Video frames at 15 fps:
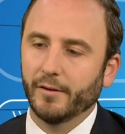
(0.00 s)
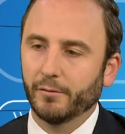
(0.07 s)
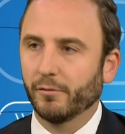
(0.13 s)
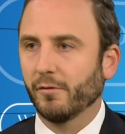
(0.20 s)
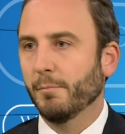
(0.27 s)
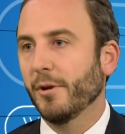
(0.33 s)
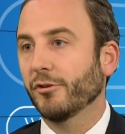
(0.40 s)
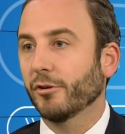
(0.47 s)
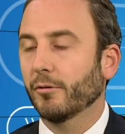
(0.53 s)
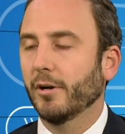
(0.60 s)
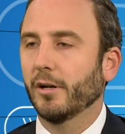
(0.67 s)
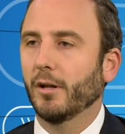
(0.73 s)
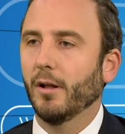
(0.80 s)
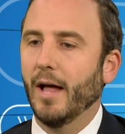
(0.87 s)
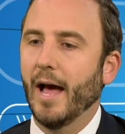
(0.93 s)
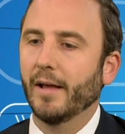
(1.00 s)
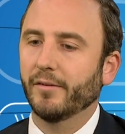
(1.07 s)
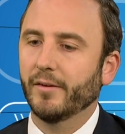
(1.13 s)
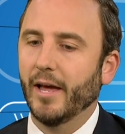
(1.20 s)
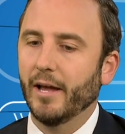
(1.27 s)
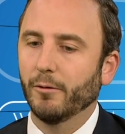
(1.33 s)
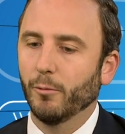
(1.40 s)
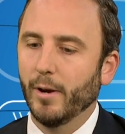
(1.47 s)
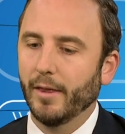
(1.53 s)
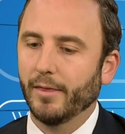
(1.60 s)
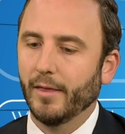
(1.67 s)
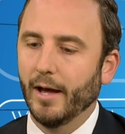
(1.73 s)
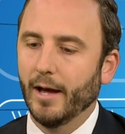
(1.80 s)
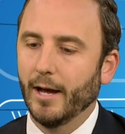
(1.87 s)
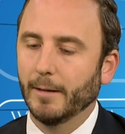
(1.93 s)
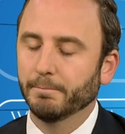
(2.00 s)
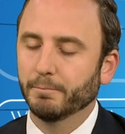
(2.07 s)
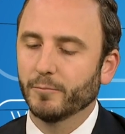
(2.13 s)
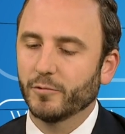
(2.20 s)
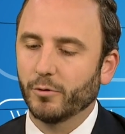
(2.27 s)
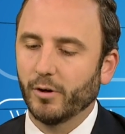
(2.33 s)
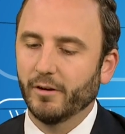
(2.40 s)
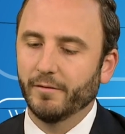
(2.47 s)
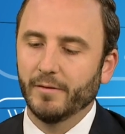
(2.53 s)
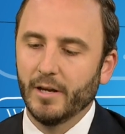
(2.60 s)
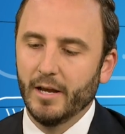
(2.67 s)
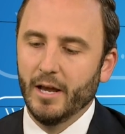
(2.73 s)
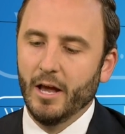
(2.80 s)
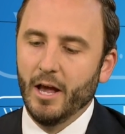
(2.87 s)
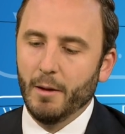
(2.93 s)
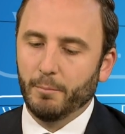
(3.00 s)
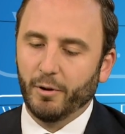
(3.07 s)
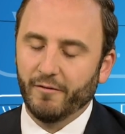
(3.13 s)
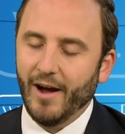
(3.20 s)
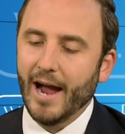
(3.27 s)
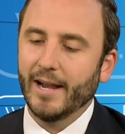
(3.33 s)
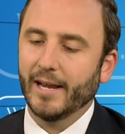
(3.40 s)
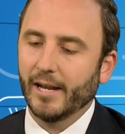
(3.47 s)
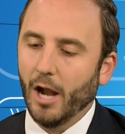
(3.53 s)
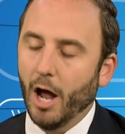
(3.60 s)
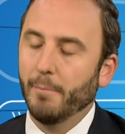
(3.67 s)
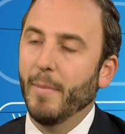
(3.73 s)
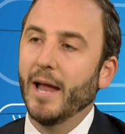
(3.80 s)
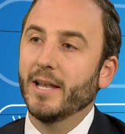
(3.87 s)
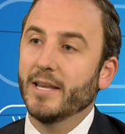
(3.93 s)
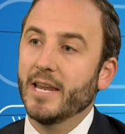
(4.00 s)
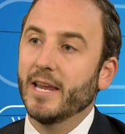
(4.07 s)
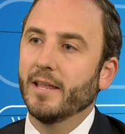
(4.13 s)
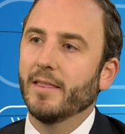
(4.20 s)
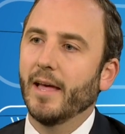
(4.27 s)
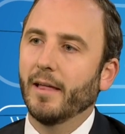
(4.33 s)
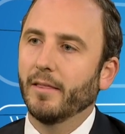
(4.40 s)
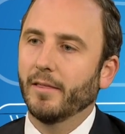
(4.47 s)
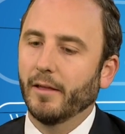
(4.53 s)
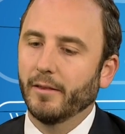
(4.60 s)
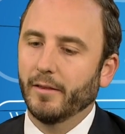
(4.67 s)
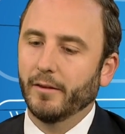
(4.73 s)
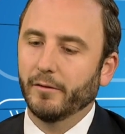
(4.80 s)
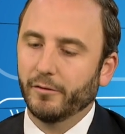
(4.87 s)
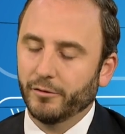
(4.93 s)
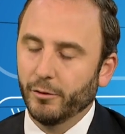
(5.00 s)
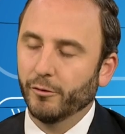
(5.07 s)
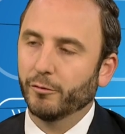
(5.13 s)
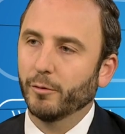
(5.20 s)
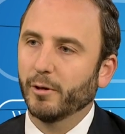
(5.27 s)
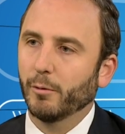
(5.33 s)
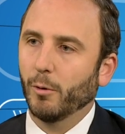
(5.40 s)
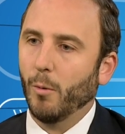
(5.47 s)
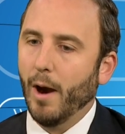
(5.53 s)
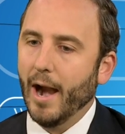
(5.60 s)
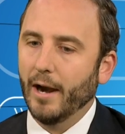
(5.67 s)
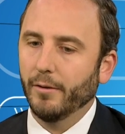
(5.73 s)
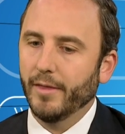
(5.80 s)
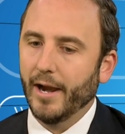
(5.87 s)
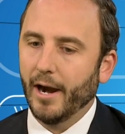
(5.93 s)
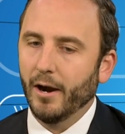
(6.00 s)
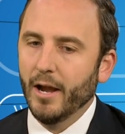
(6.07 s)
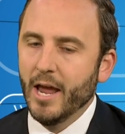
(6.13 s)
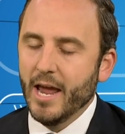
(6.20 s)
this was a mission critical asset with sort of providing an unmet need that students really required there.